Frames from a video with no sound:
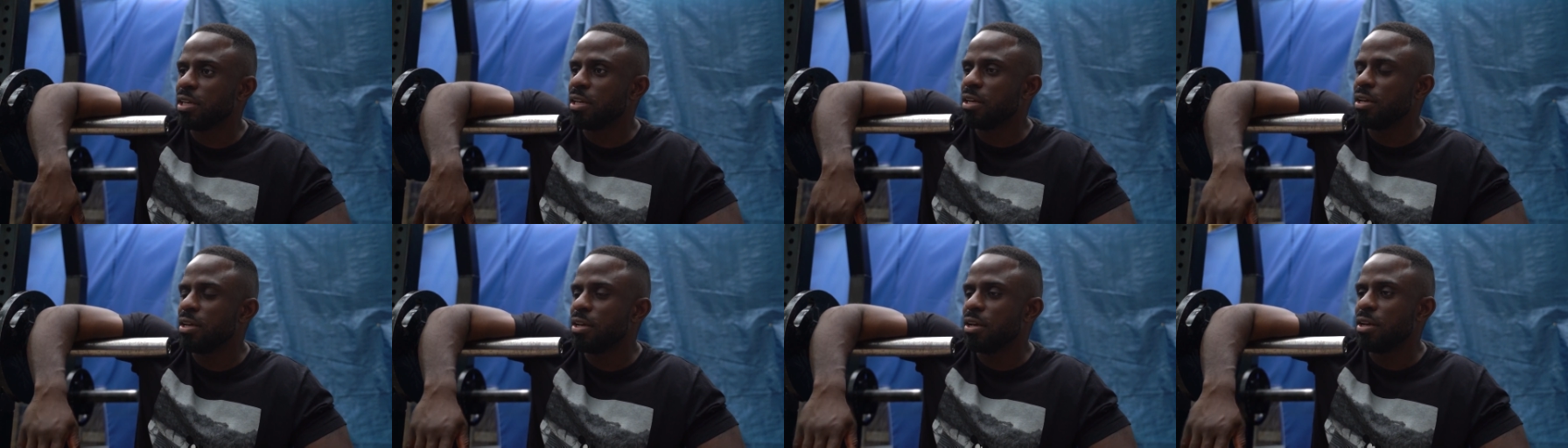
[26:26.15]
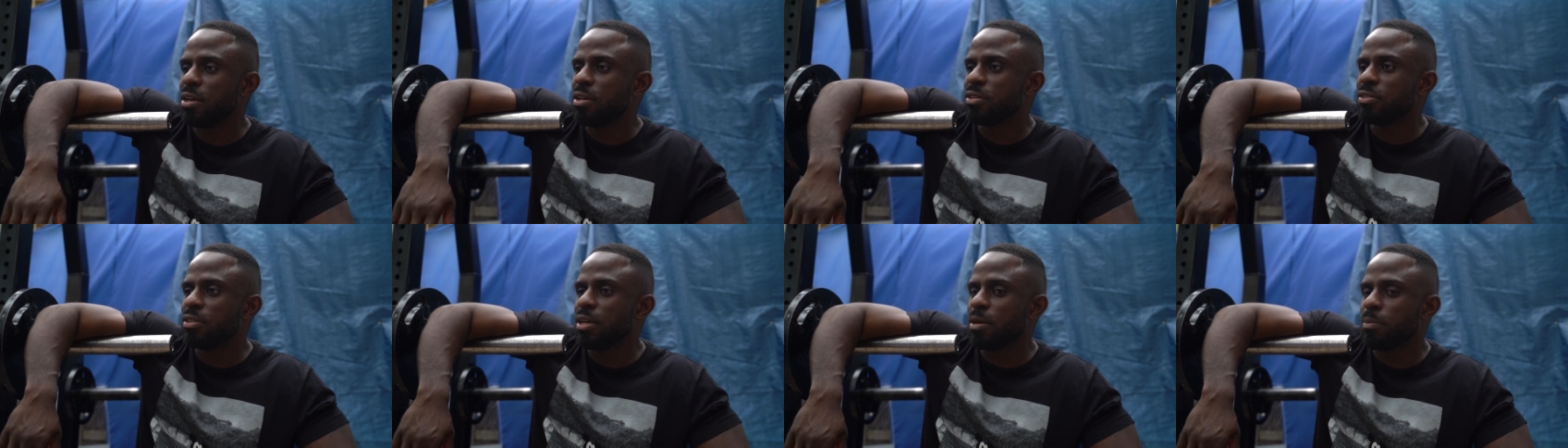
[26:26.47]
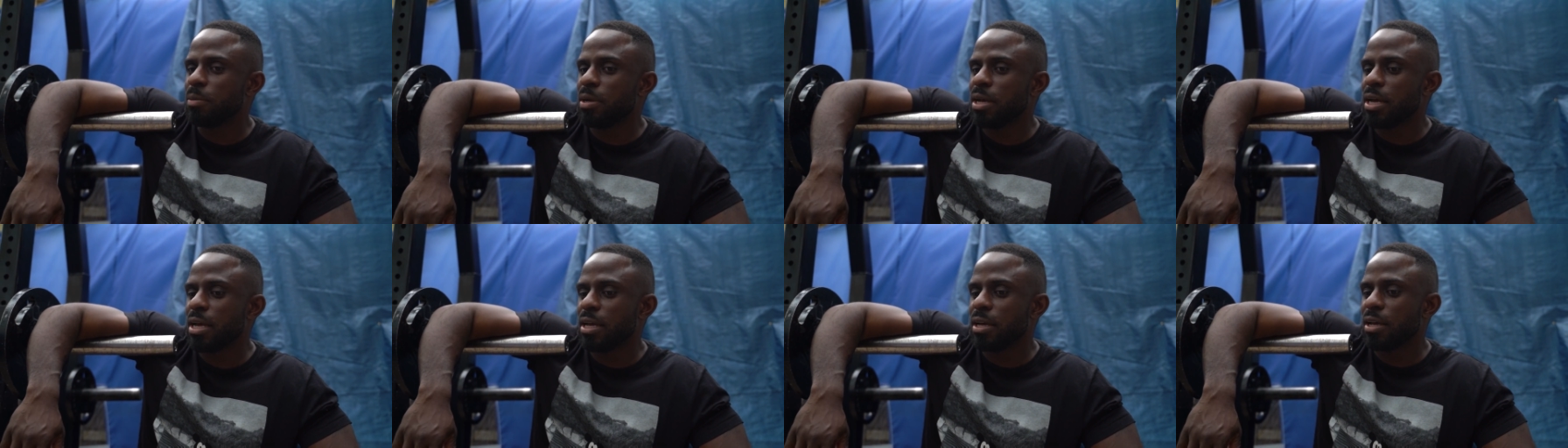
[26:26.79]
Mm. So
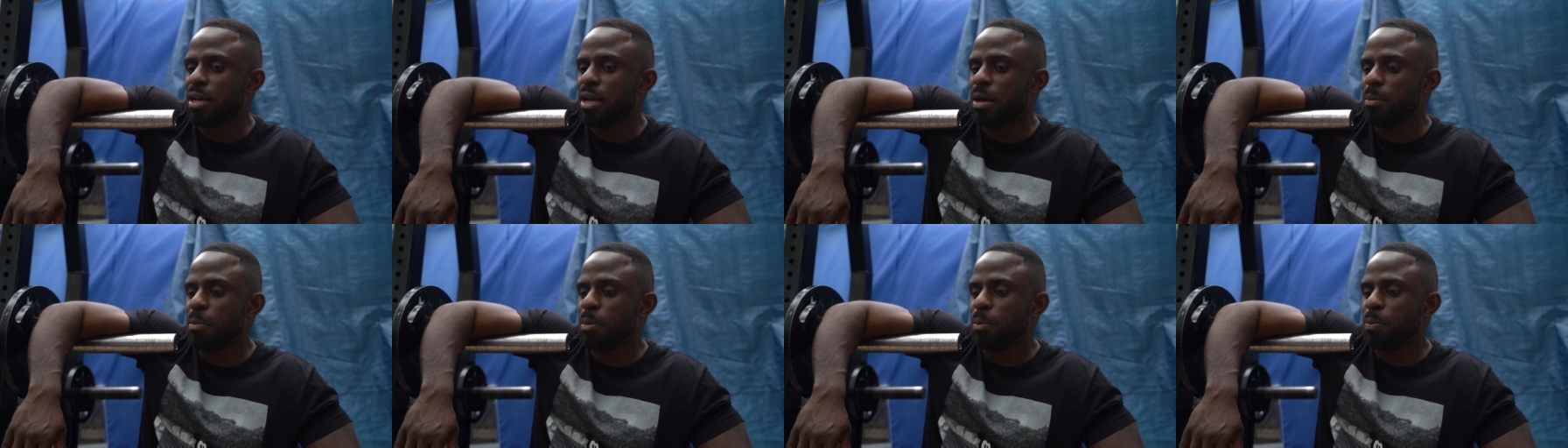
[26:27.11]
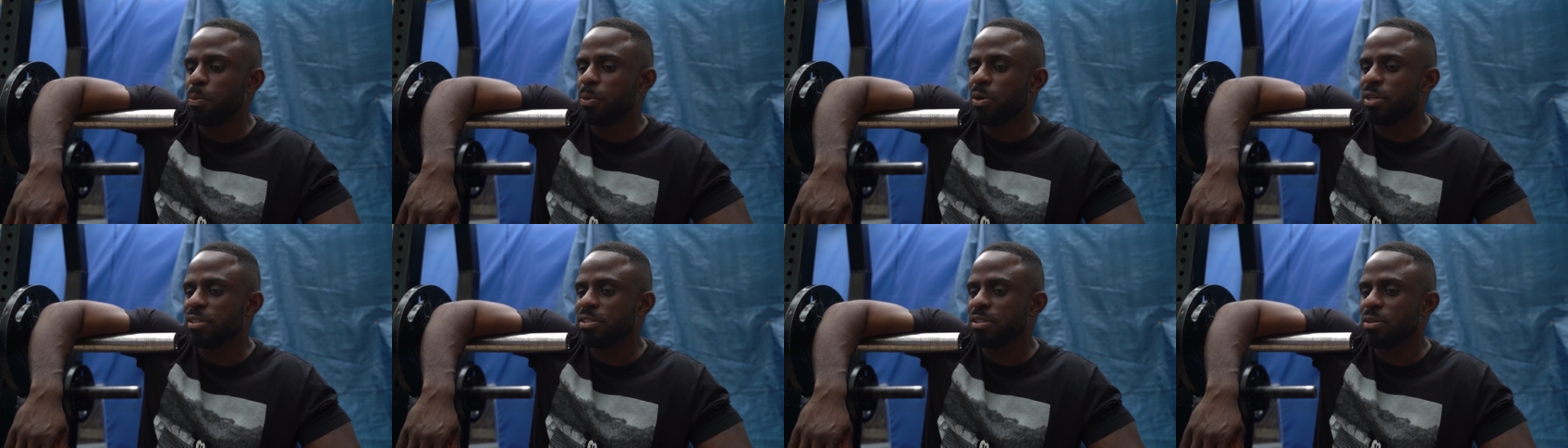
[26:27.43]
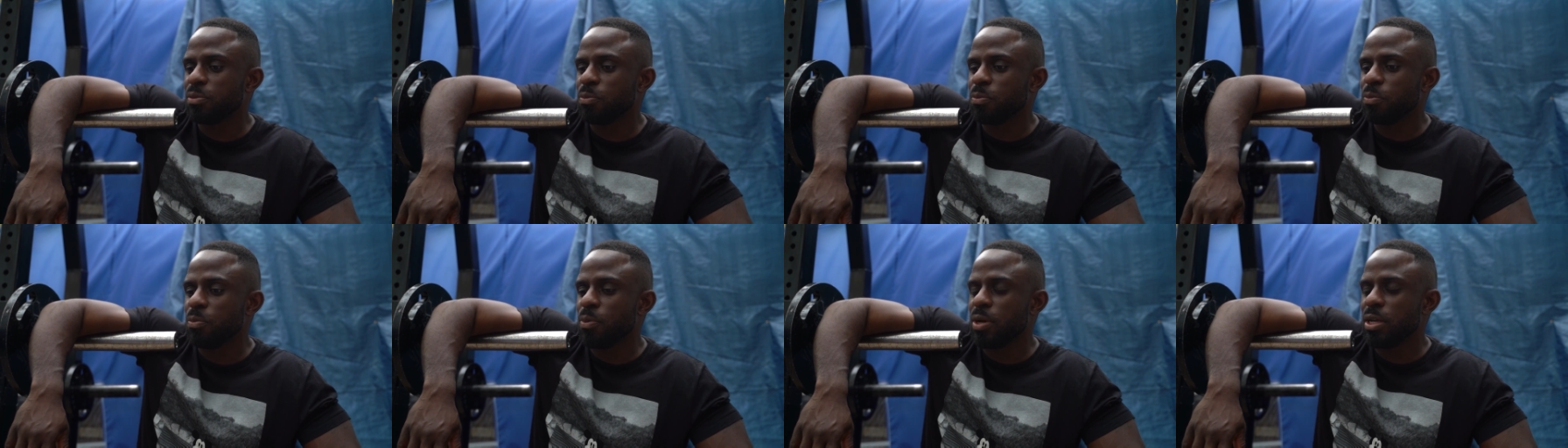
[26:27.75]
I'm like, I'm a
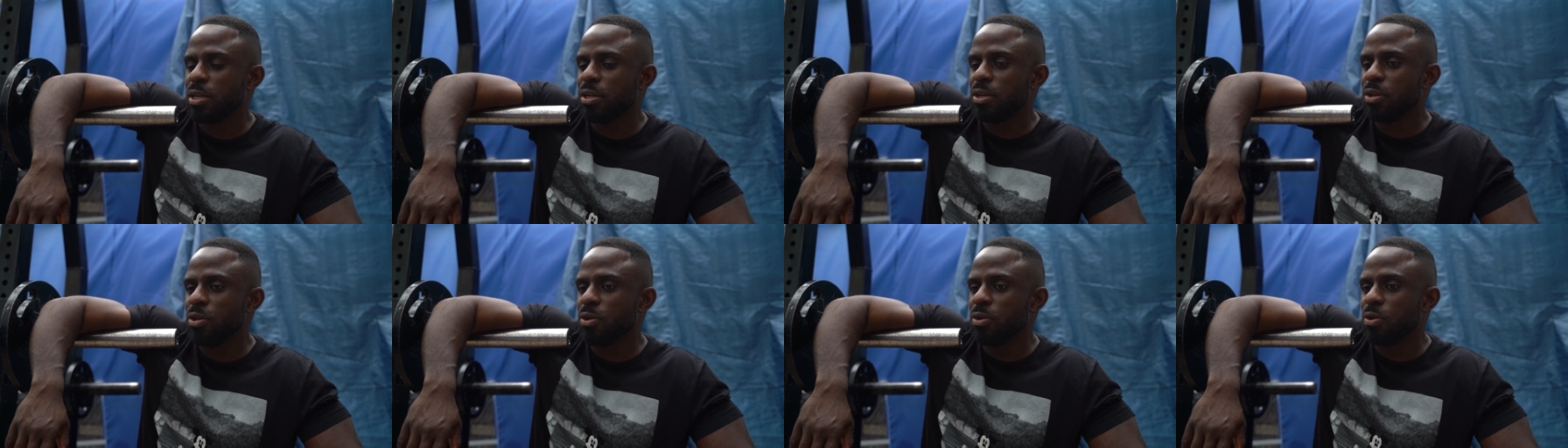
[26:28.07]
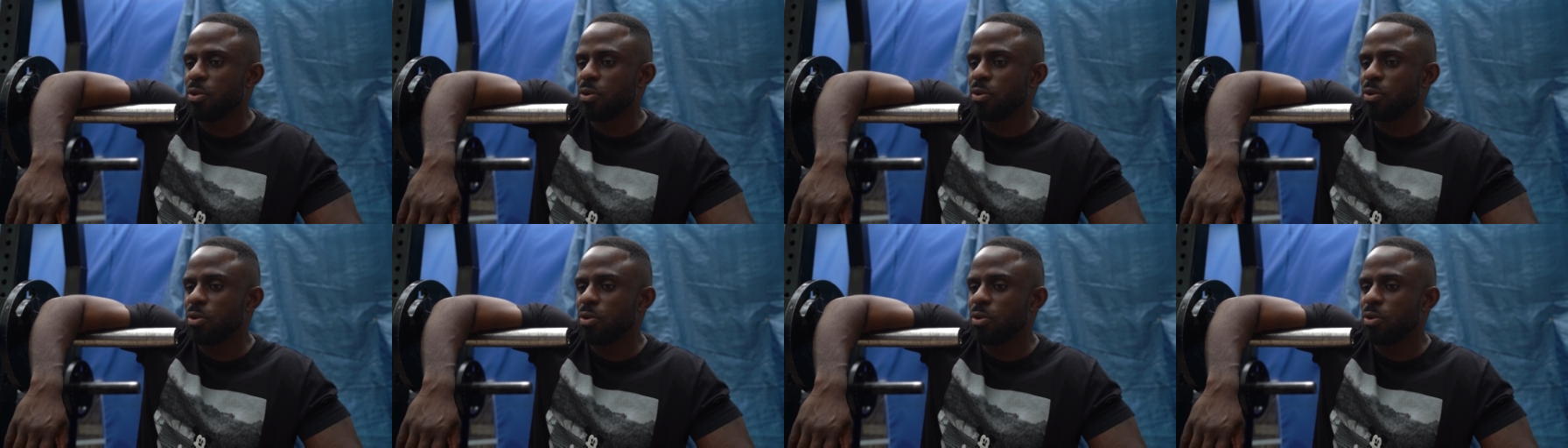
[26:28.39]
person, when you,